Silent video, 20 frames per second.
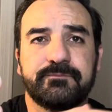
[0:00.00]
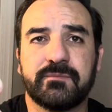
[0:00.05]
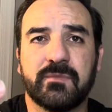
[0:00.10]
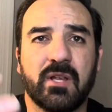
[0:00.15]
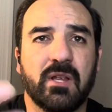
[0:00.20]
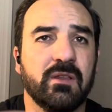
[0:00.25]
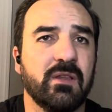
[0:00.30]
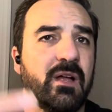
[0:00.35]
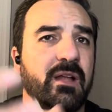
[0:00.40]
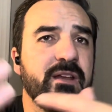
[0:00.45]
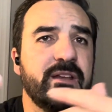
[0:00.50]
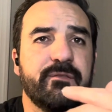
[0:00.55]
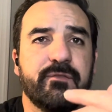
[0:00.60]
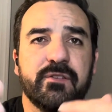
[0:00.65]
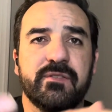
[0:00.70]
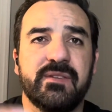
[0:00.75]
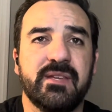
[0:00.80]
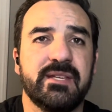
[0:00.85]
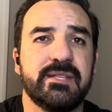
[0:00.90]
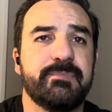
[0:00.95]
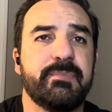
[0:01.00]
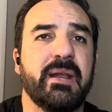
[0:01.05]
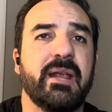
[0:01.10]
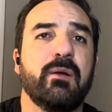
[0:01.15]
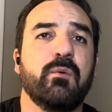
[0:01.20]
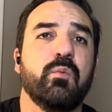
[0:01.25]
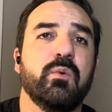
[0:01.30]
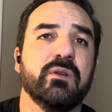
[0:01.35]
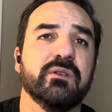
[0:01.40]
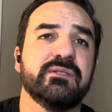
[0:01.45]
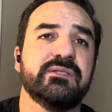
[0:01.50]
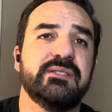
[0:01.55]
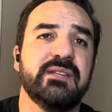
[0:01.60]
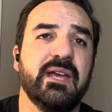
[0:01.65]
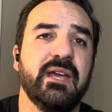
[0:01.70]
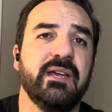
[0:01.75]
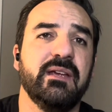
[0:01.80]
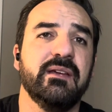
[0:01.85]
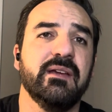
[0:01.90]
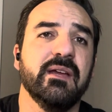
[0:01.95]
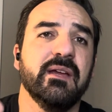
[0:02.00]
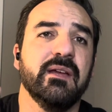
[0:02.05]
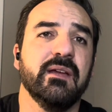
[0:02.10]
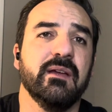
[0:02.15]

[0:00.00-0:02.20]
a lot of different things, but I will say